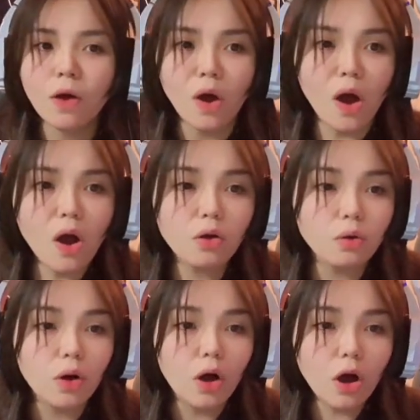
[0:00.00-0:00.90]
Oh!
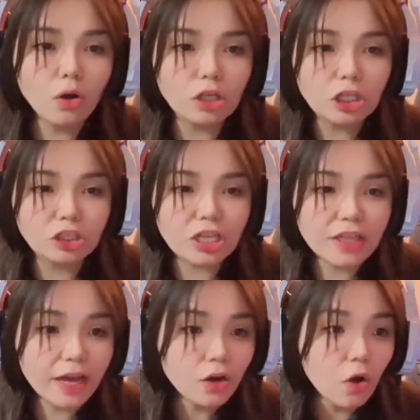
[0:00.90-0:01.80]
Oh, you
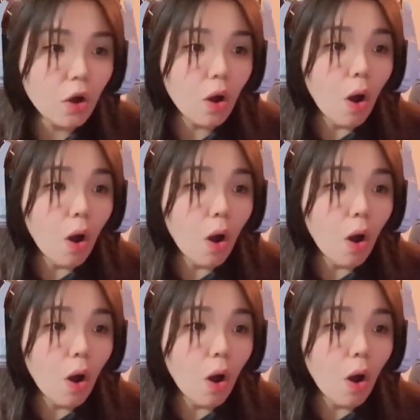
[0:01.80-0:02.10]
see your stream.